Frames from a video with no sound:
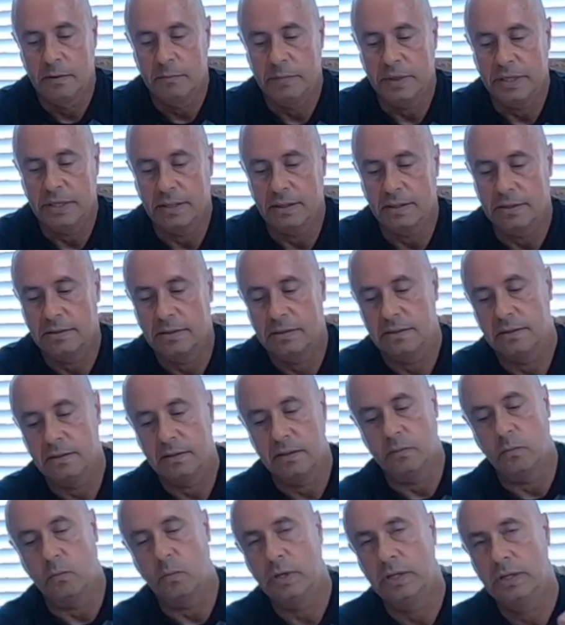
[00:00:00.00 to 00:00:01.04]
because
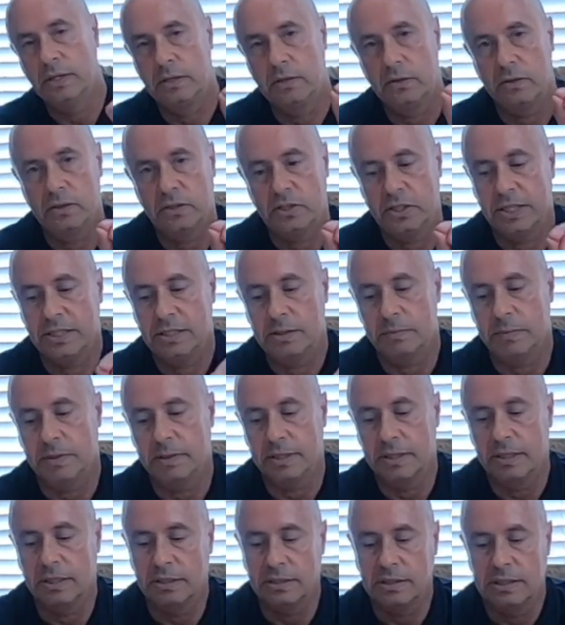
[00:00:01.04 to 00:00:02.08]
one little
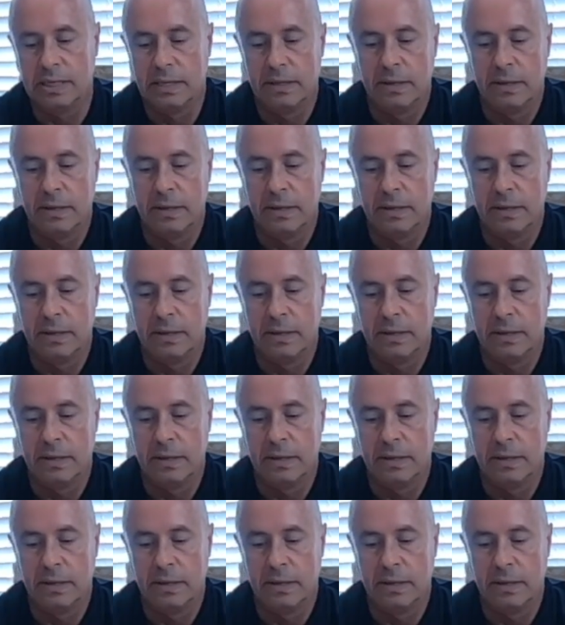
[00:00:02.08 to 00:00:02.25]
adjustment, because